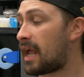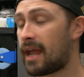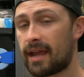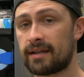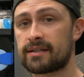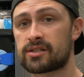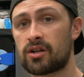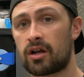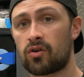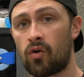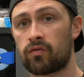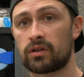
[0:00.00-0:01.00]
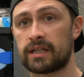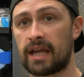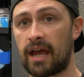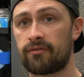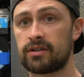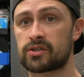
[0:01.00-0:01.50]
And it's not overly
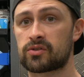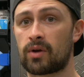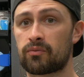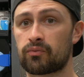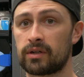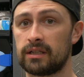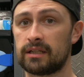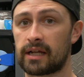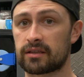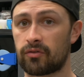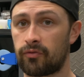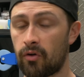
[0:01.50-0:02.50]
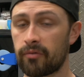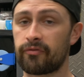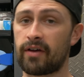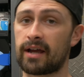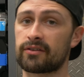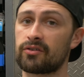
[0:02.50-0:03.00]
heavy, so I really like the form
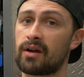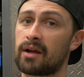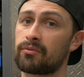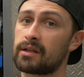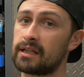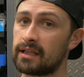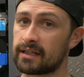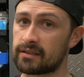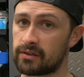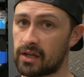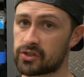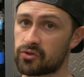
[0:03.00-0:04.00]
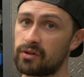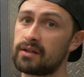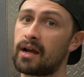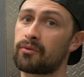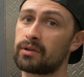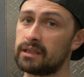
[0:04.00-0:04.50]
factor, I really like the touchscreen,
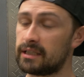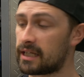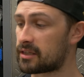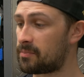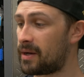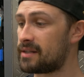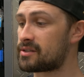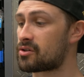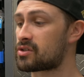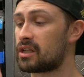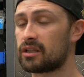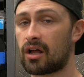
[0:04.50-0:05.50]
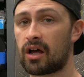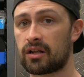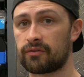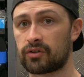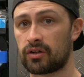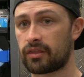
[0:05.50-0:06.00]
I really like the buttons. There's a lot
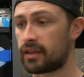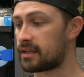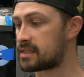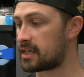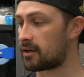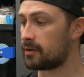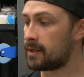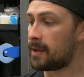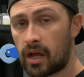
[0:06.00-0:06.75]
of good things here.